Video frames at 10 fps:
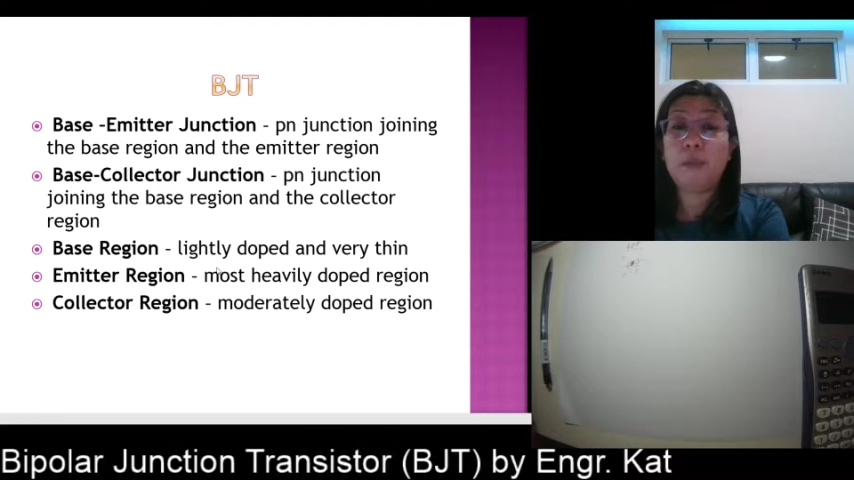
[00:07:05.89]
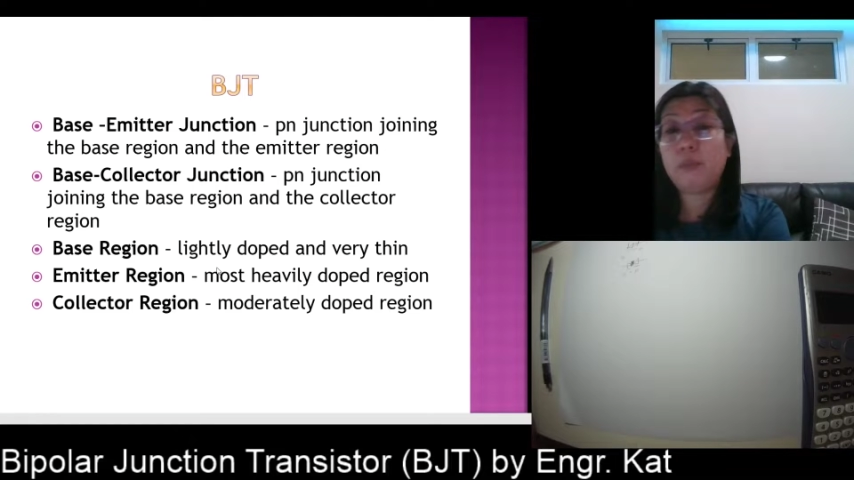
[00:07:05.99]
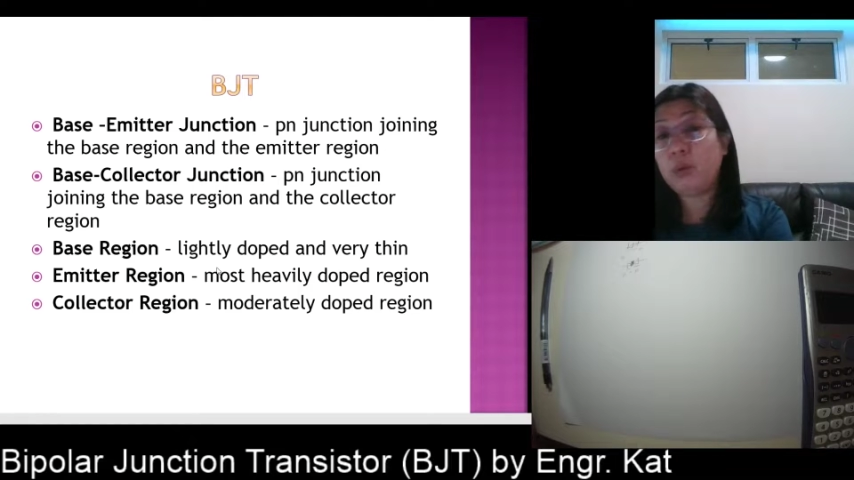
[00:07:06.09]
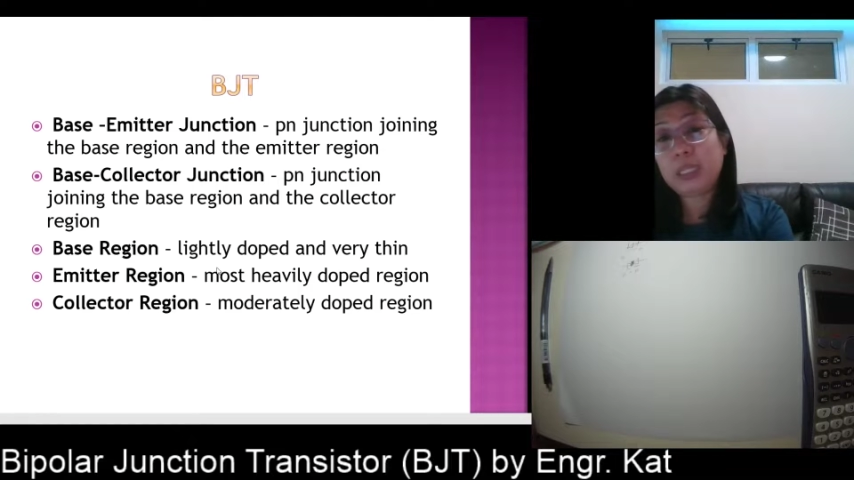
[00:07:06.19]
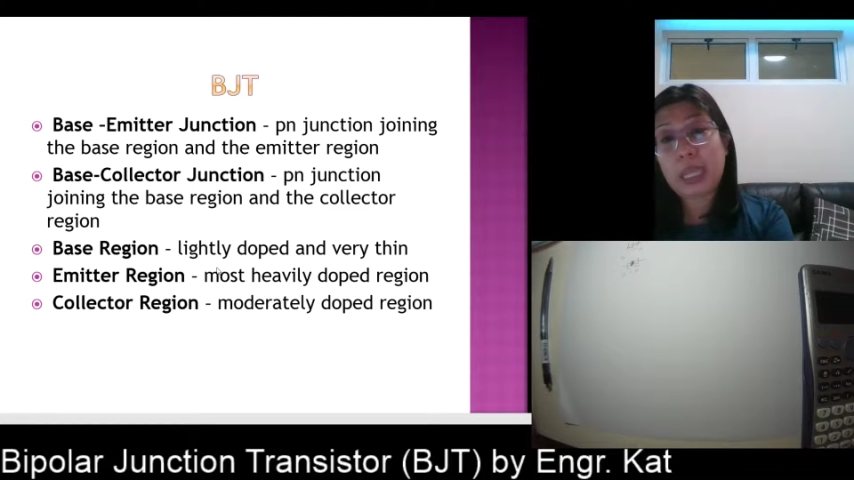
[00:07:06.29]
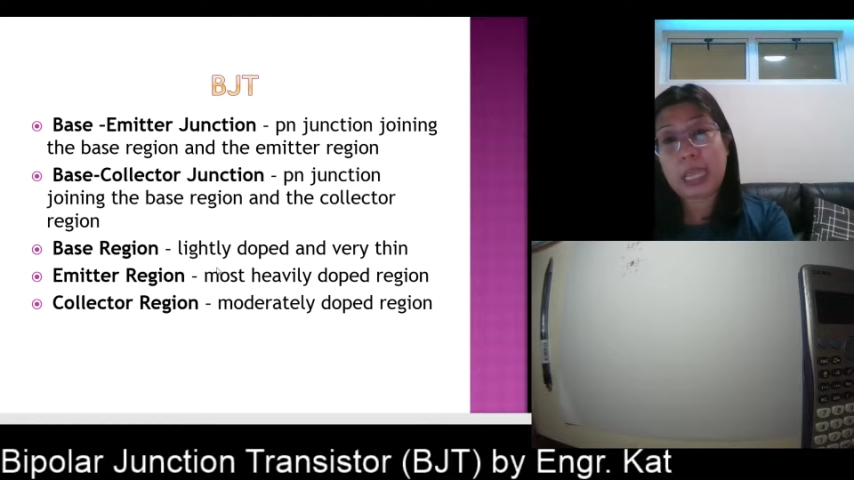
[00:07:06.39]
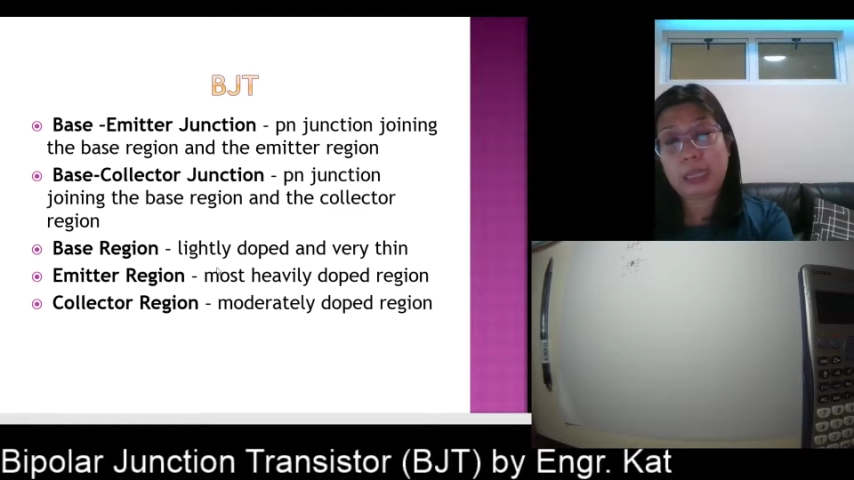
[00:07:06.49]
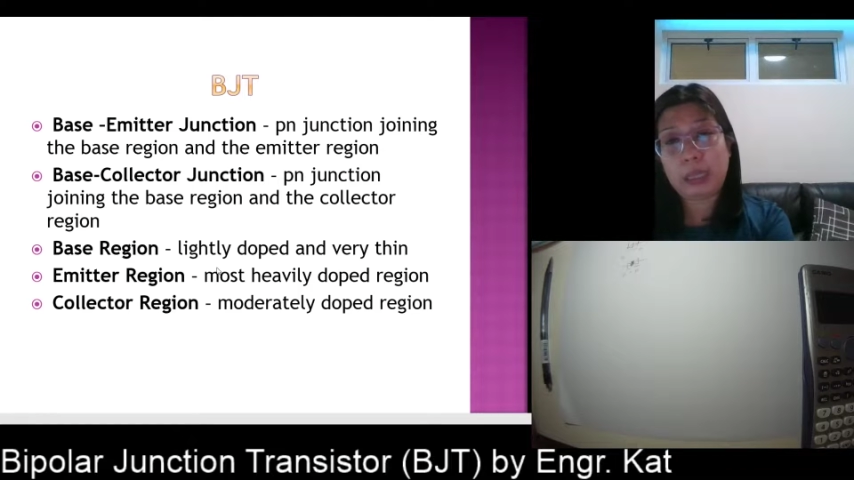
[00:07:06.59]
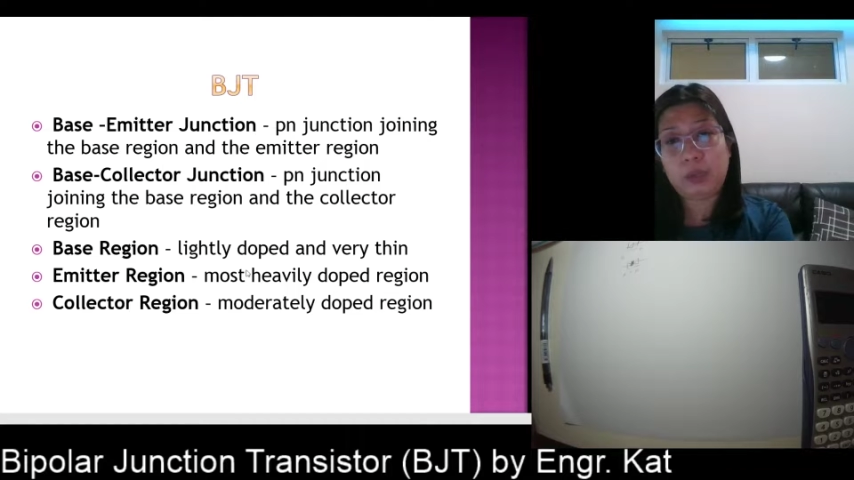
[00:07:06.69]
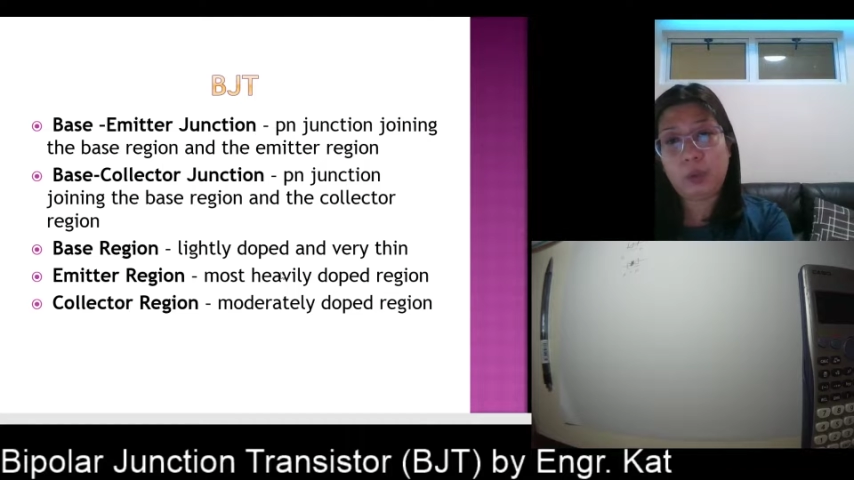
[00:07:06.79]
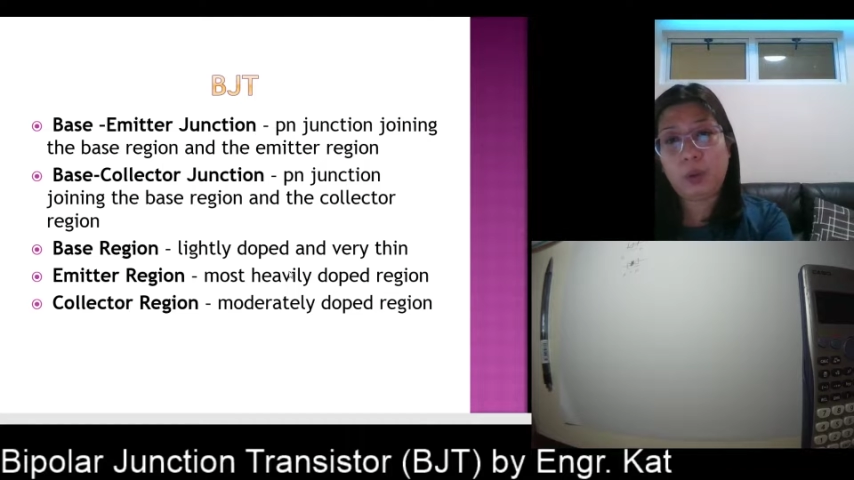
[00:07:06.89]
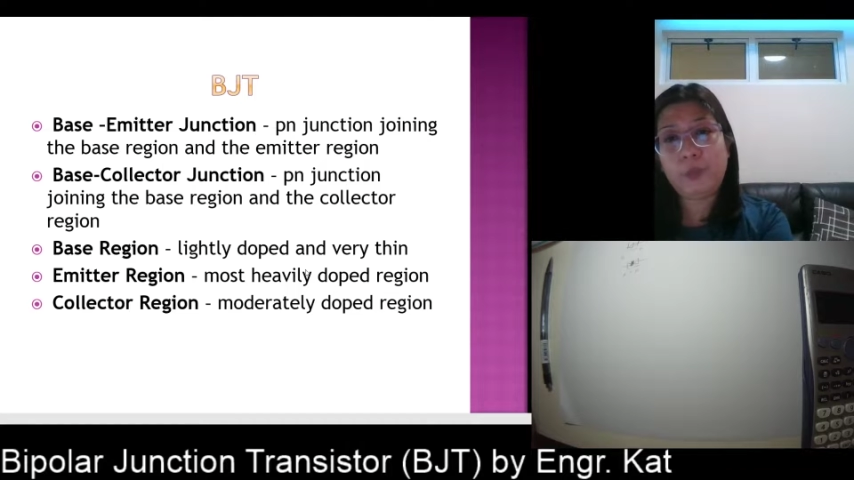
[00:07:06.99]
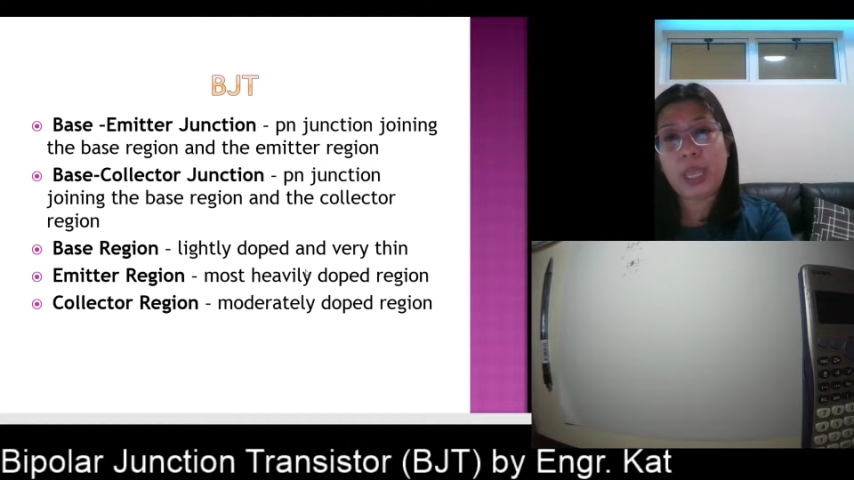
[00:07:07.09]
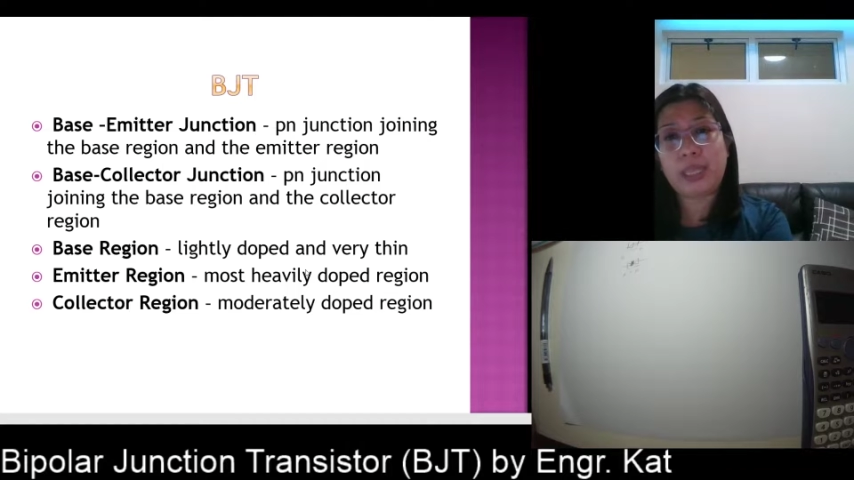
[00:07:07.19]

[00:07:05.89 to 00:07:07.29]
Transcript: most lightly doped,